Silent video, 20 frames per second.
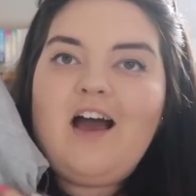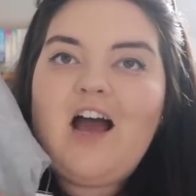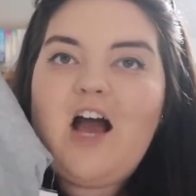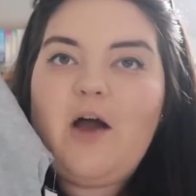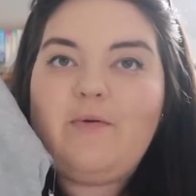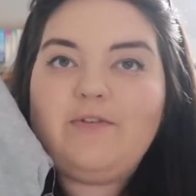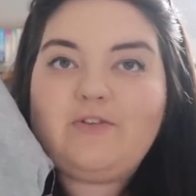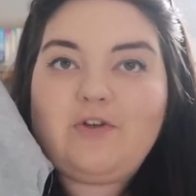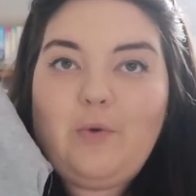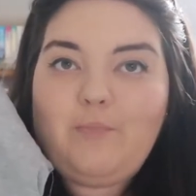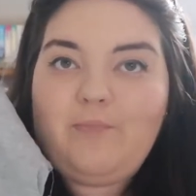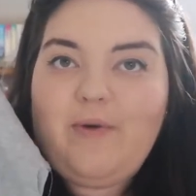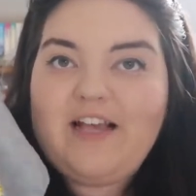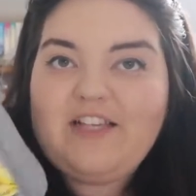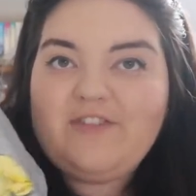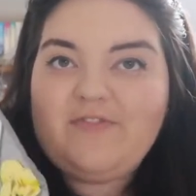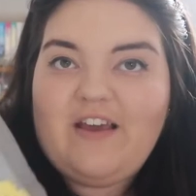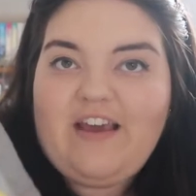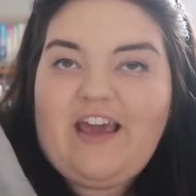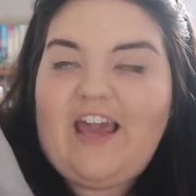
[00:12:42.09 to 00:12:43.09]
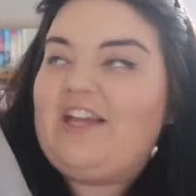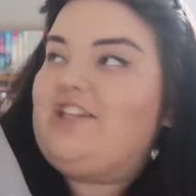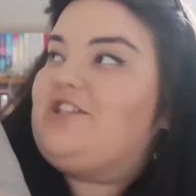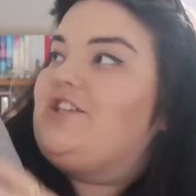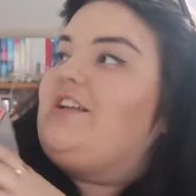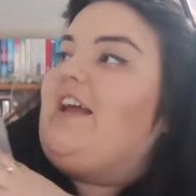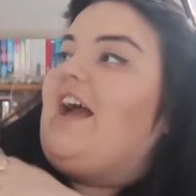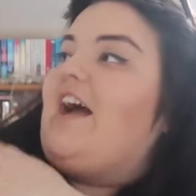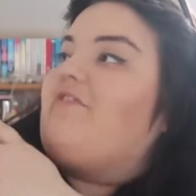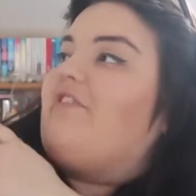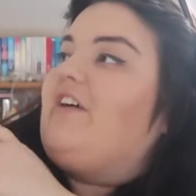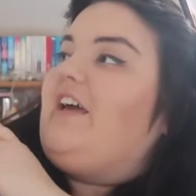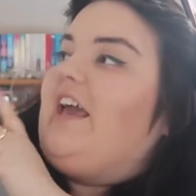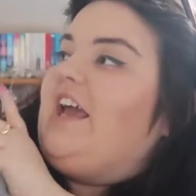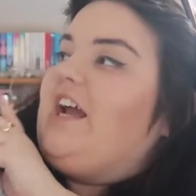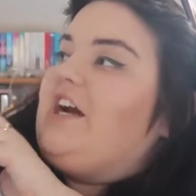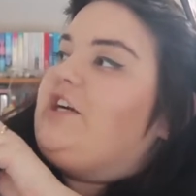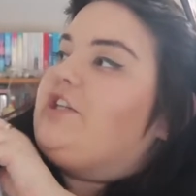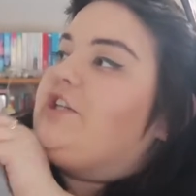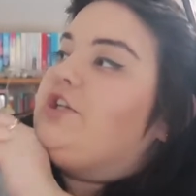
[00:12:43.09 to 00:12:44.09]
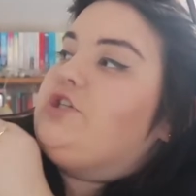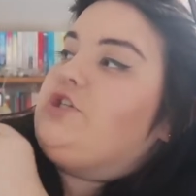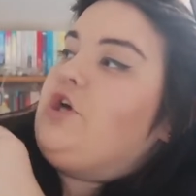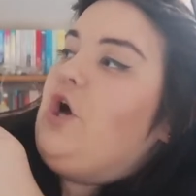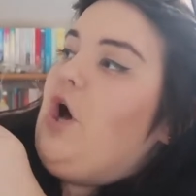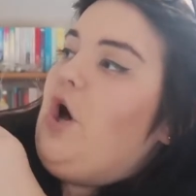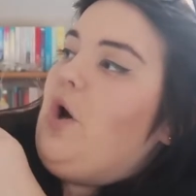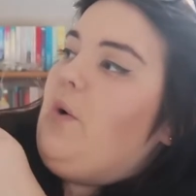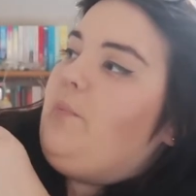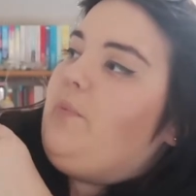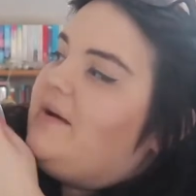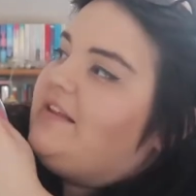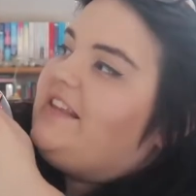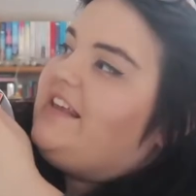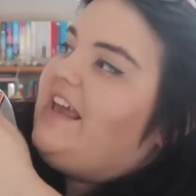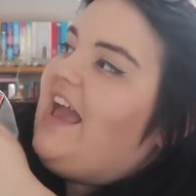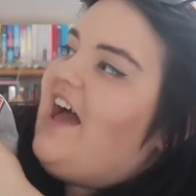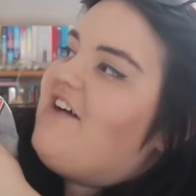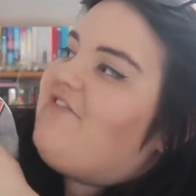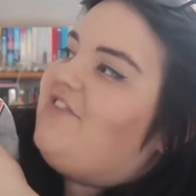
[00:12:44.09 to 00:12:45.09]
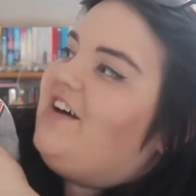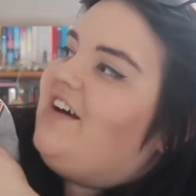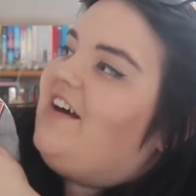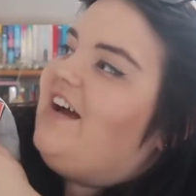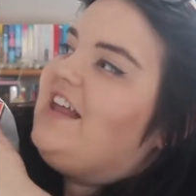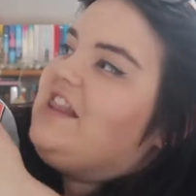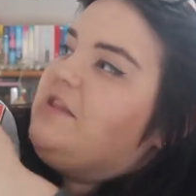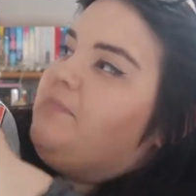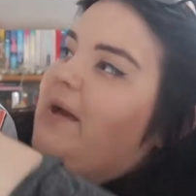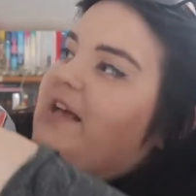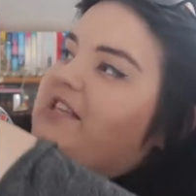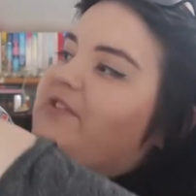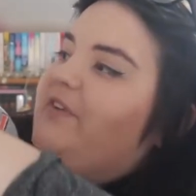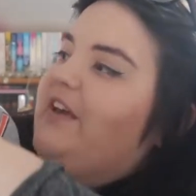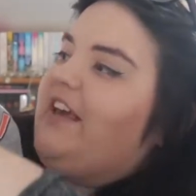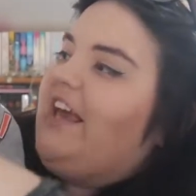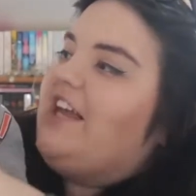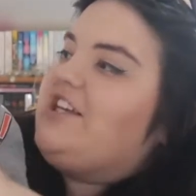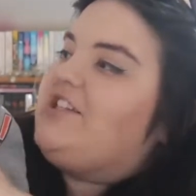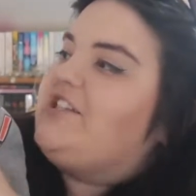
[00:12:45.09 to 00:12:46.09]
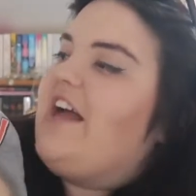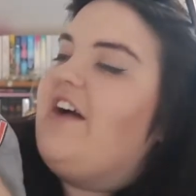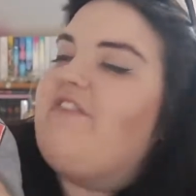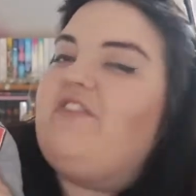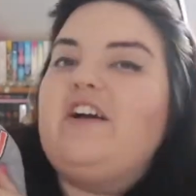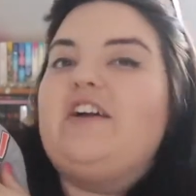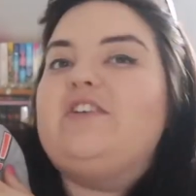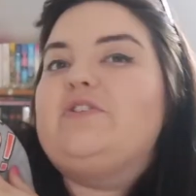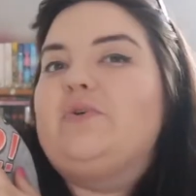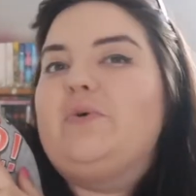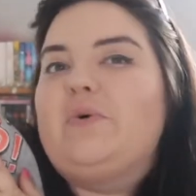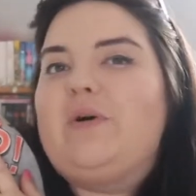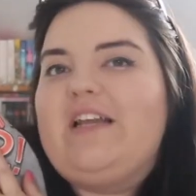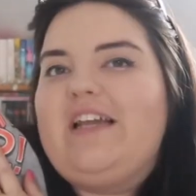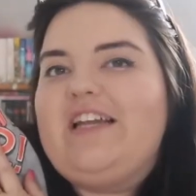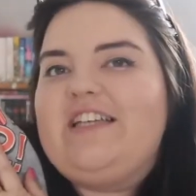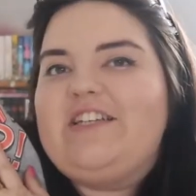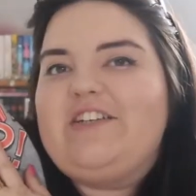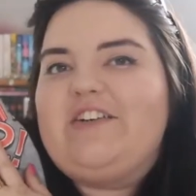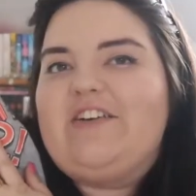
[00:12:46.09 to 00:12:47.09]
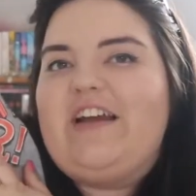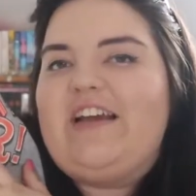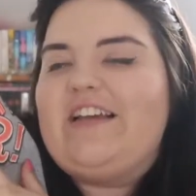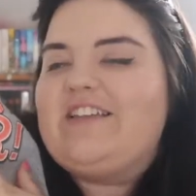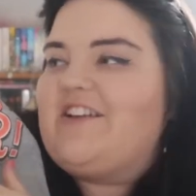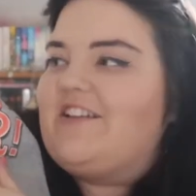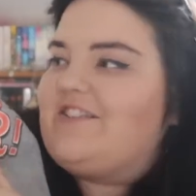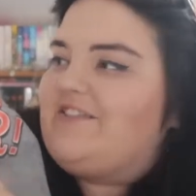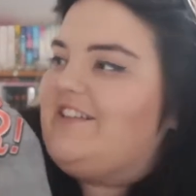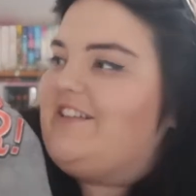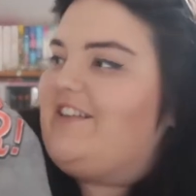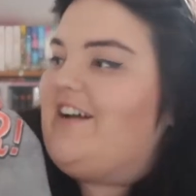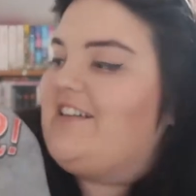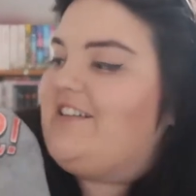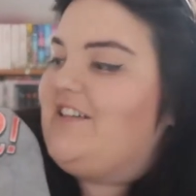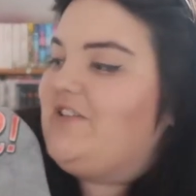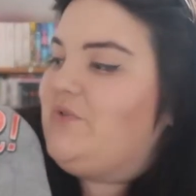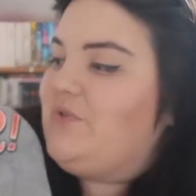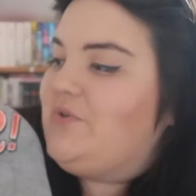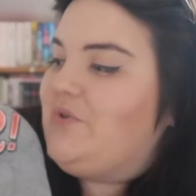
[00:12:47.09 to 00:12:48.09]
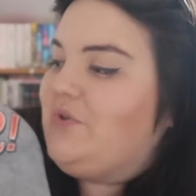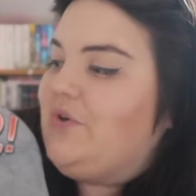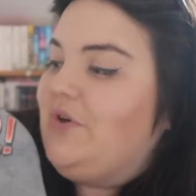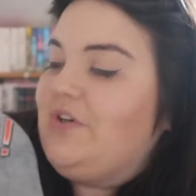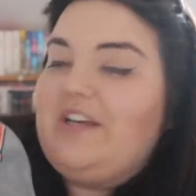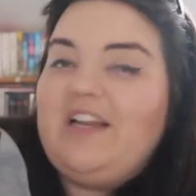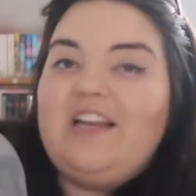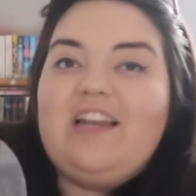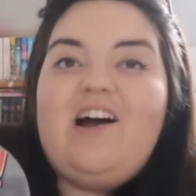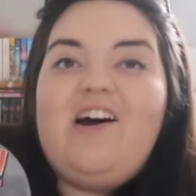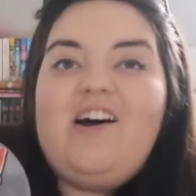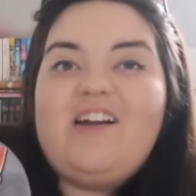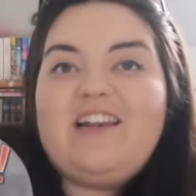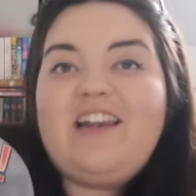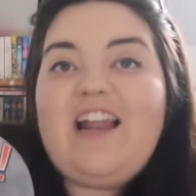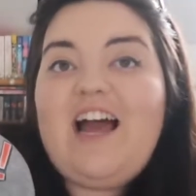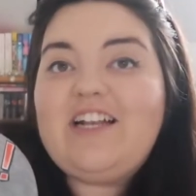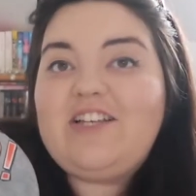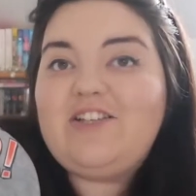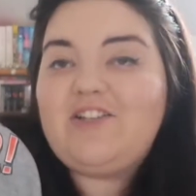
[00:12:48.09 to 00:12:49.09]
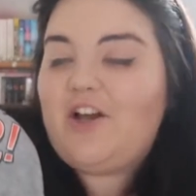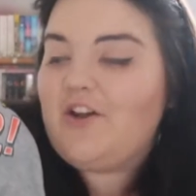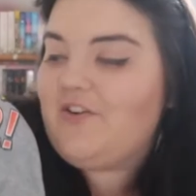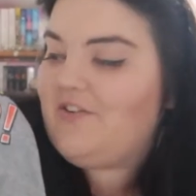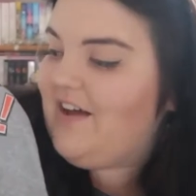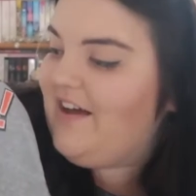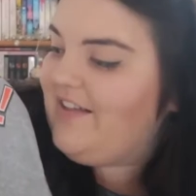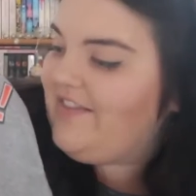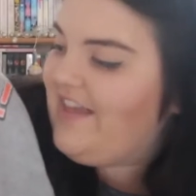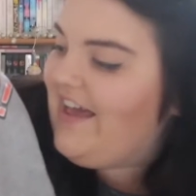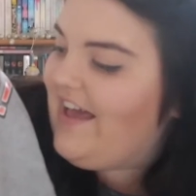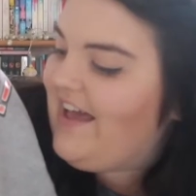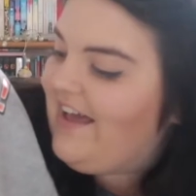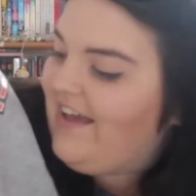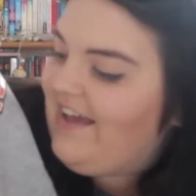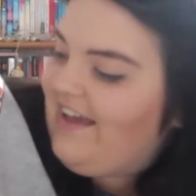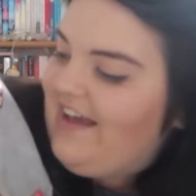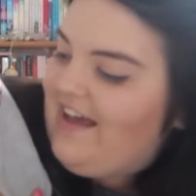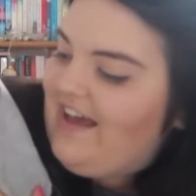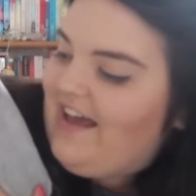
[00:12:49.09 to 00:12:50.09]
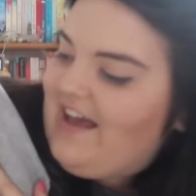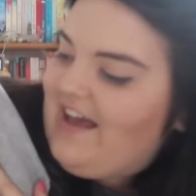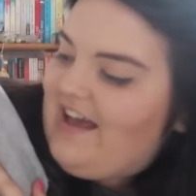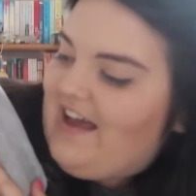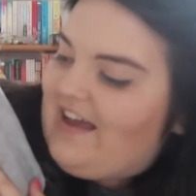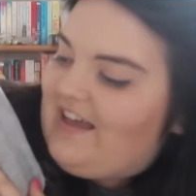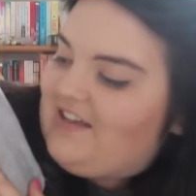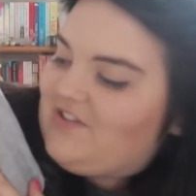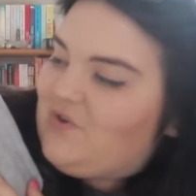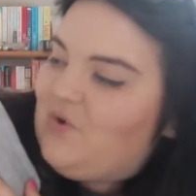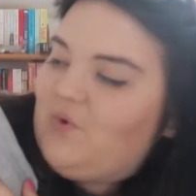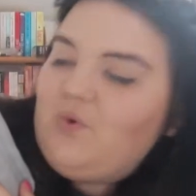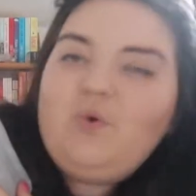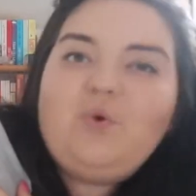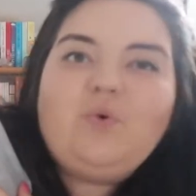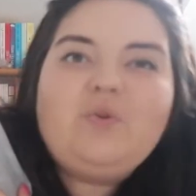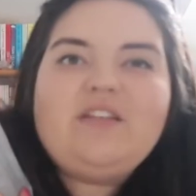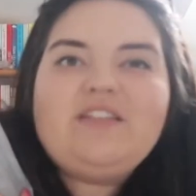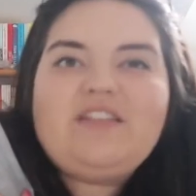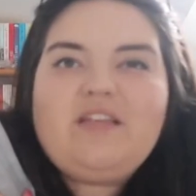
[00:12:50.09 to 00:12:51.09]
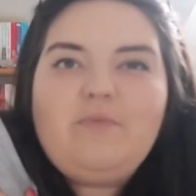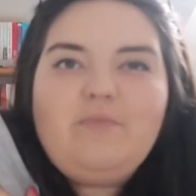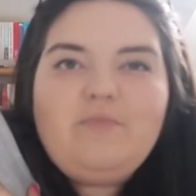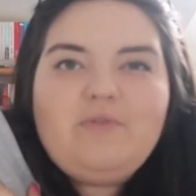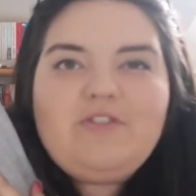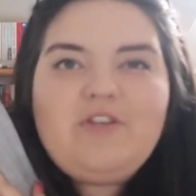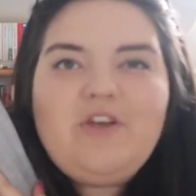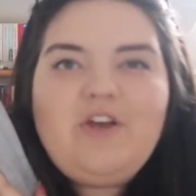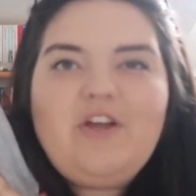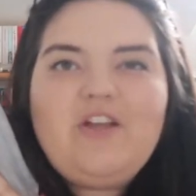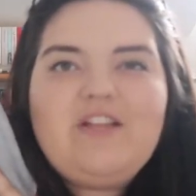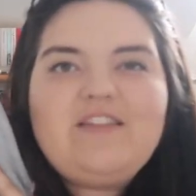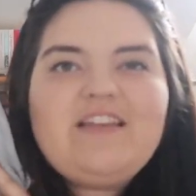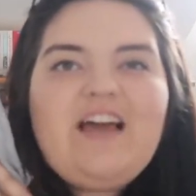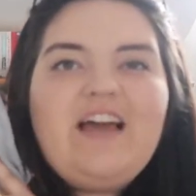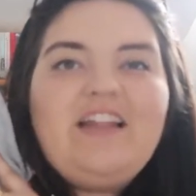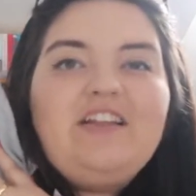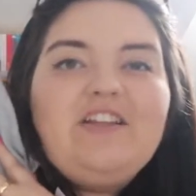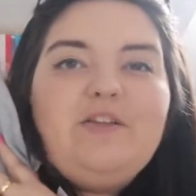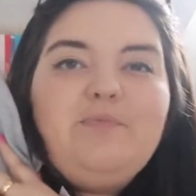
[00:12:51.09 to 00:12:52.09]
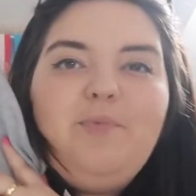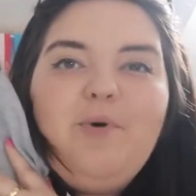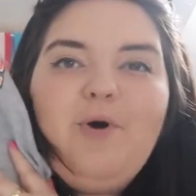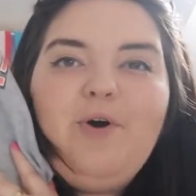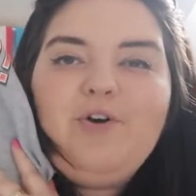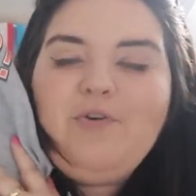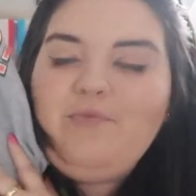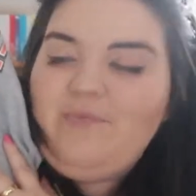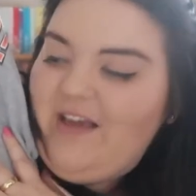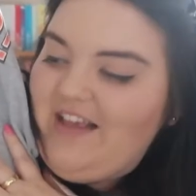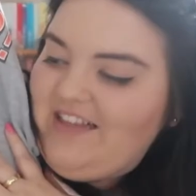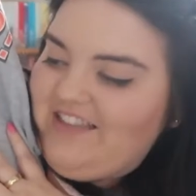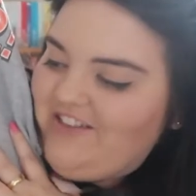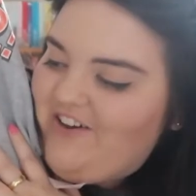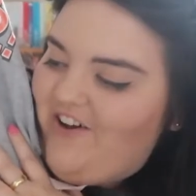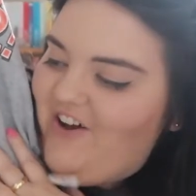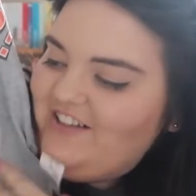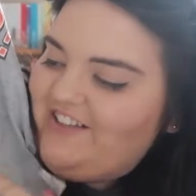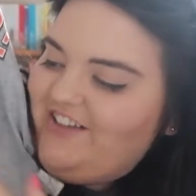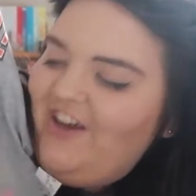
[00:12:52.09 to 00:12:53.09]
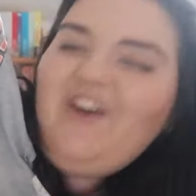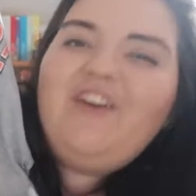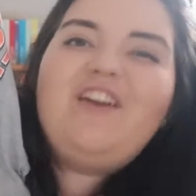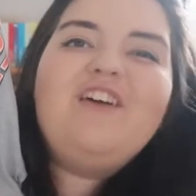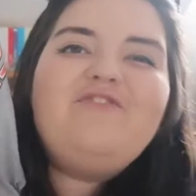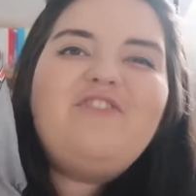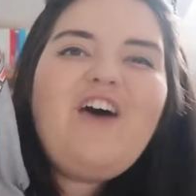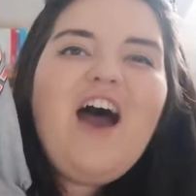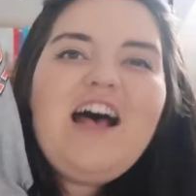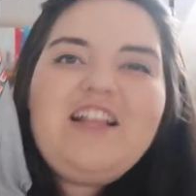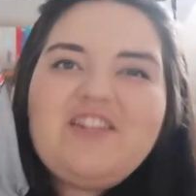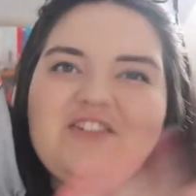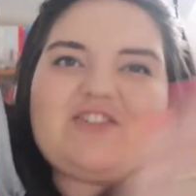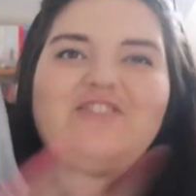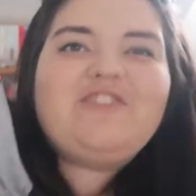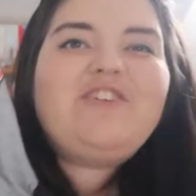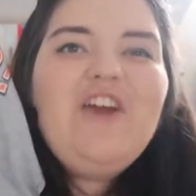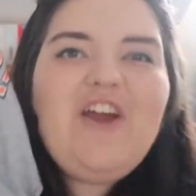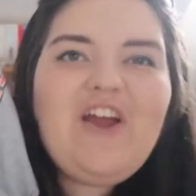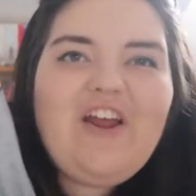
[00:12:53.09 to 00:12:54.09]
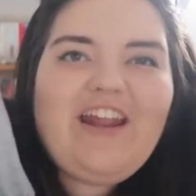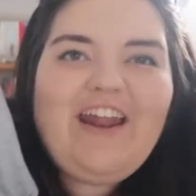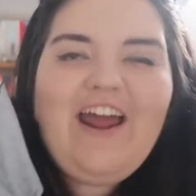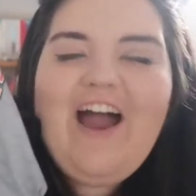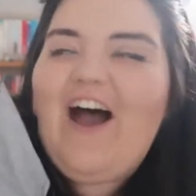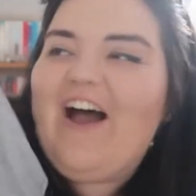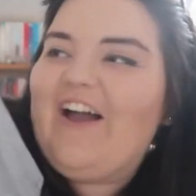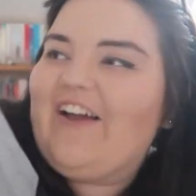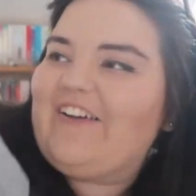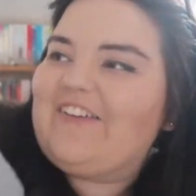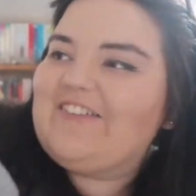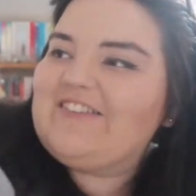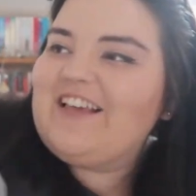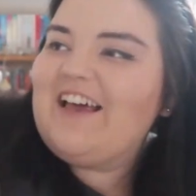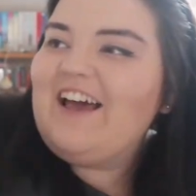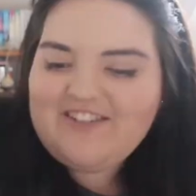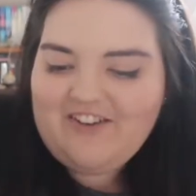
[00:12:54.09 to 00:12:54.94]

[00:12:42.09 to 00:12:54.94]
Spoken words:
It's got Best Vacation Ever here at the top, and the Best Vacation Ever is all glittery, so it's really nice. It's also got your Lard Lad donut there, and it's got all the Simpsons, and at the bottom it's got Universal Studios.